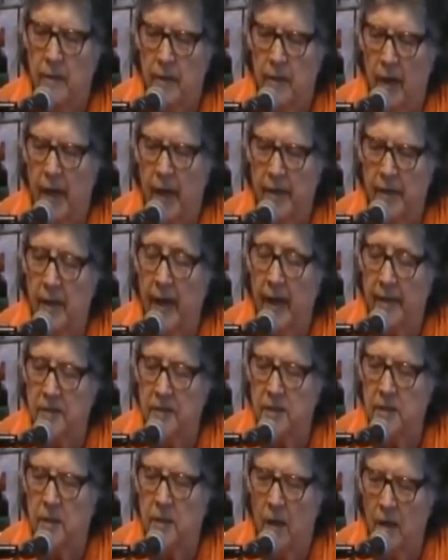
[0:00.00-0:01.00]
I like
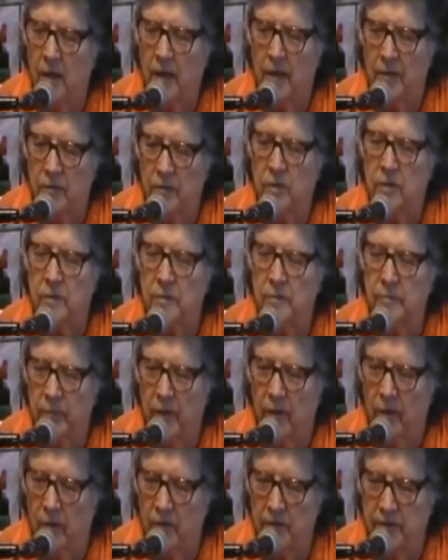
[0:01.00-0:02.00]
to honor
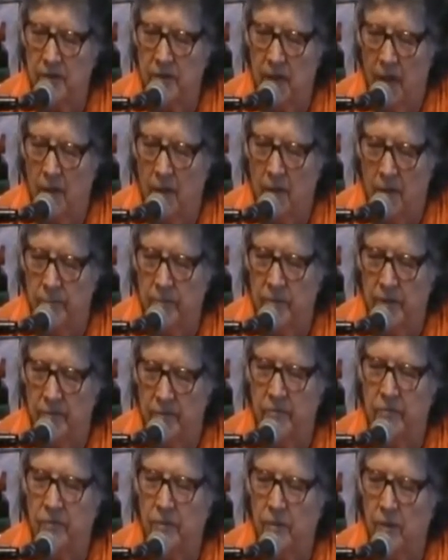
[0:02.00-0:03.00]
Paul Solomon
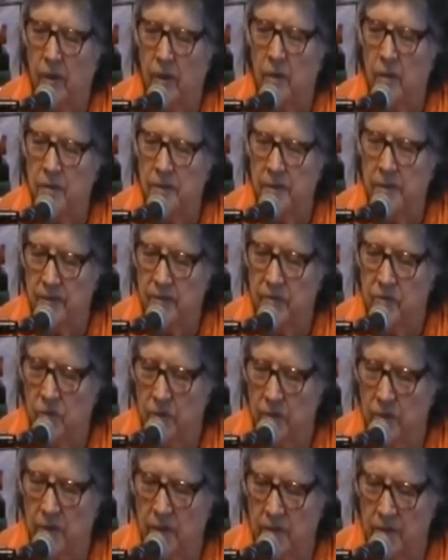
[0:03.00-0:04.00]
for all his
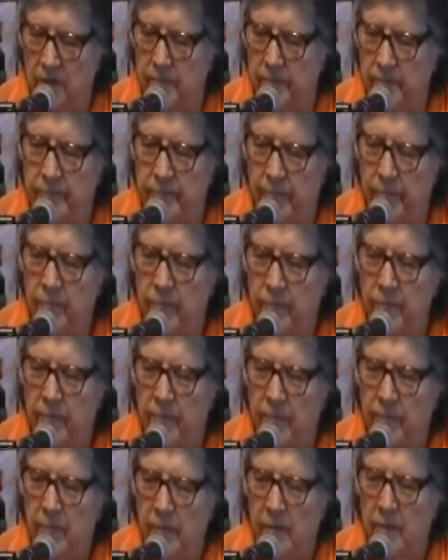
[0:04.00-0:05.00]
work
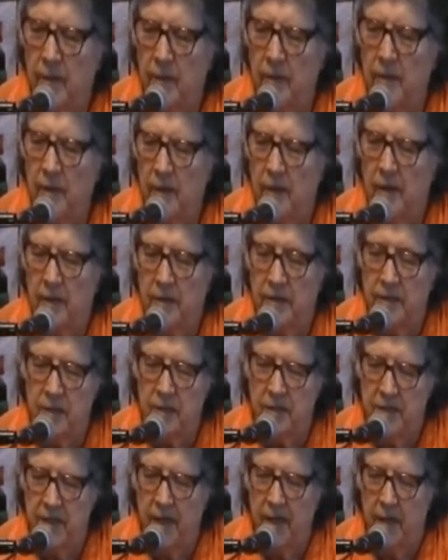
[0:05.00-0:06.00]
and
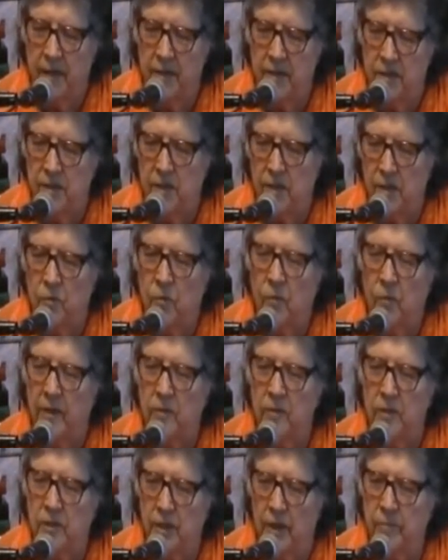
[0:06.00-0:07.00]
today to
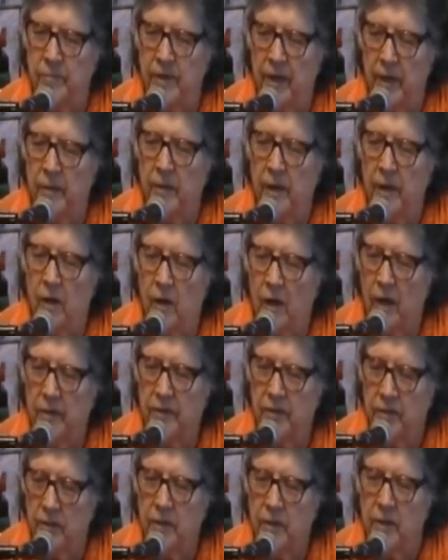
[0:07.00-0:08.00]
welcome and
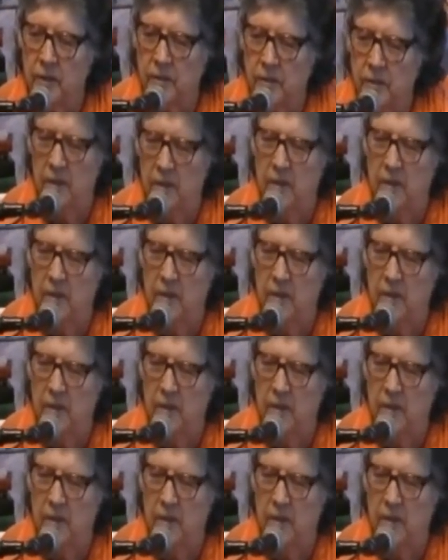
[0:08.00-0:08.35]
honor